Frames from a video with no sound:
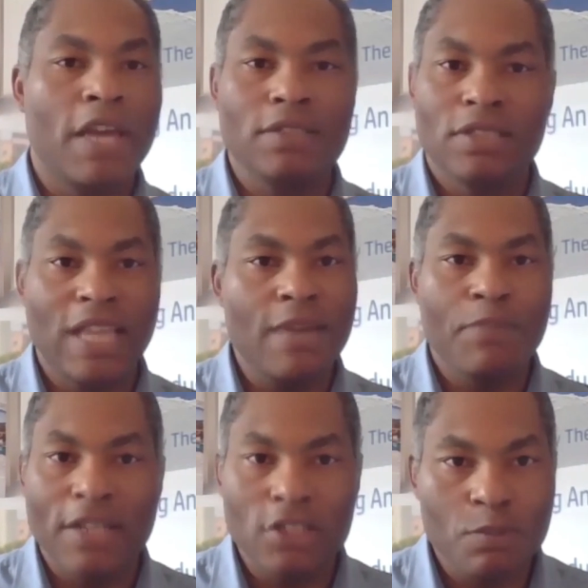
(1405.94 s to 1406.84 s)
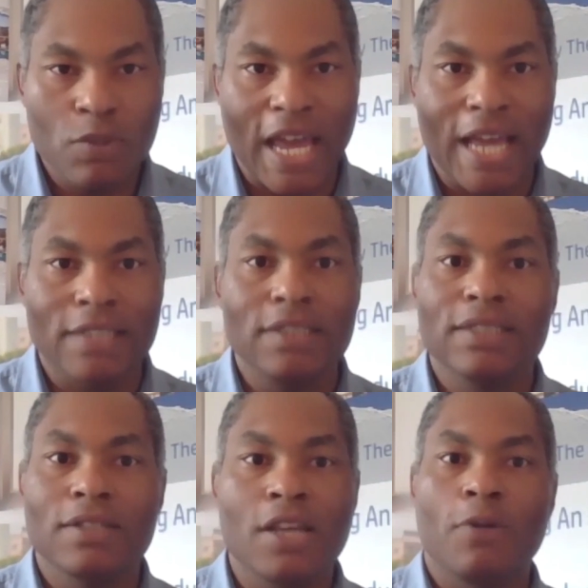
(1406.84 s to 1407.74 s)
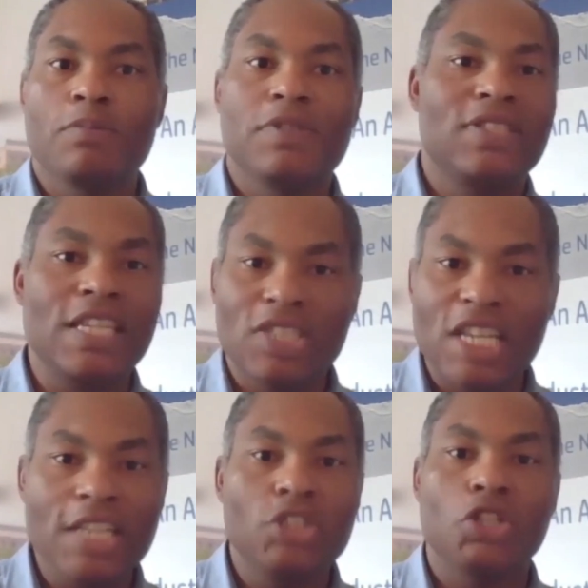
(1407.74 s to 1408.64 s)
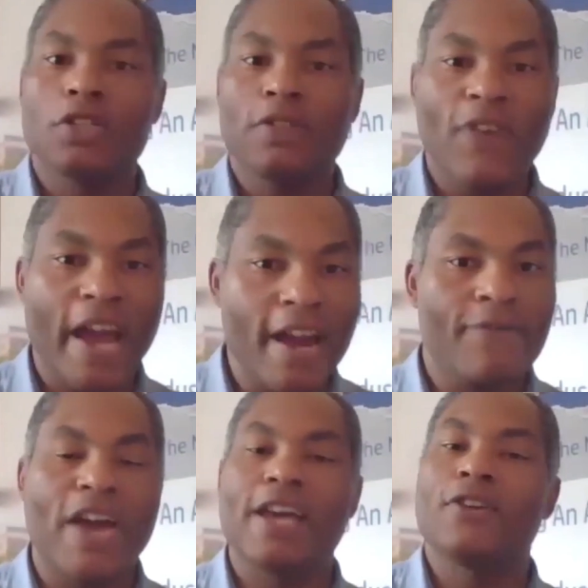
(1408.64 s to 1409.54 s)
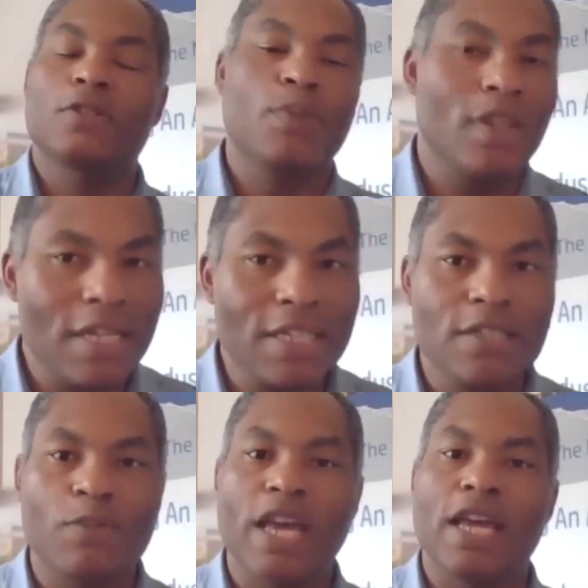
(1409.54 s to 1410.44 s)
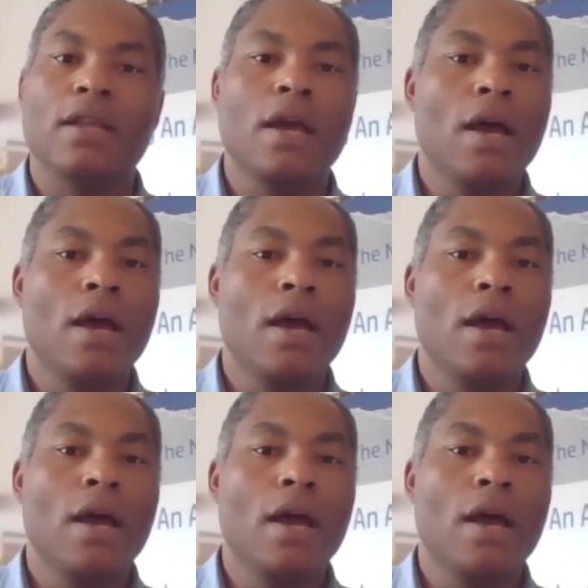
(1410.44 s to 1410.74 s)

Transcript: state pension plans, teachers, firefighters, policemen,